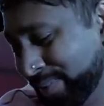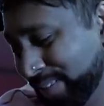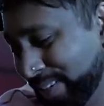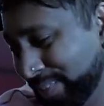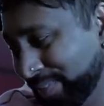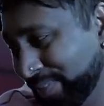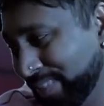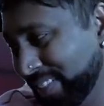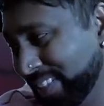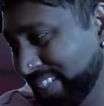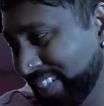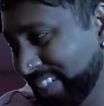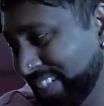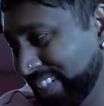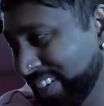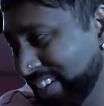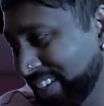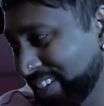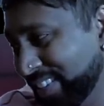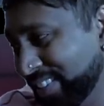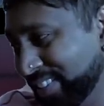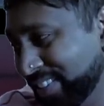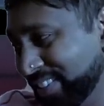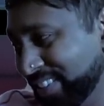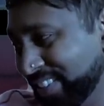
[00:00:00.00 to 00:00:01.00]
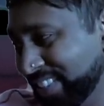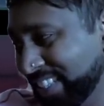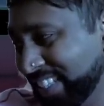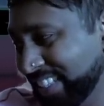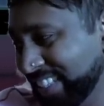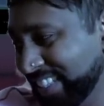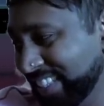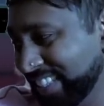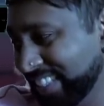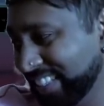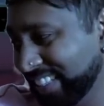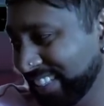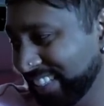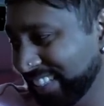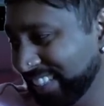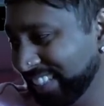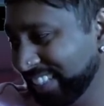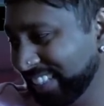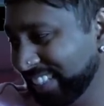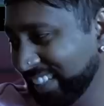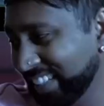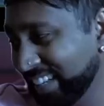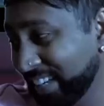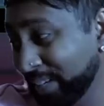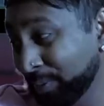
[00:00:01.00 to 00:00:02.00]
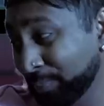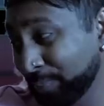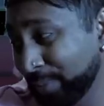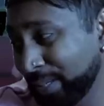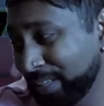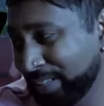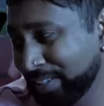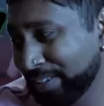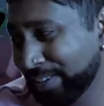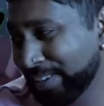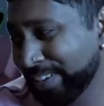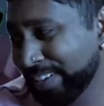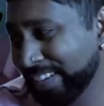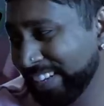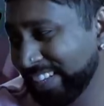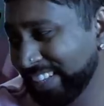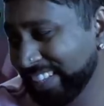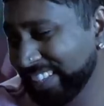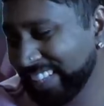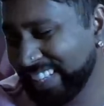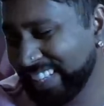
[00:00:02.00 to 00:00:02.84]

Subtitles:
I'll put it on for you. It'll be dirty.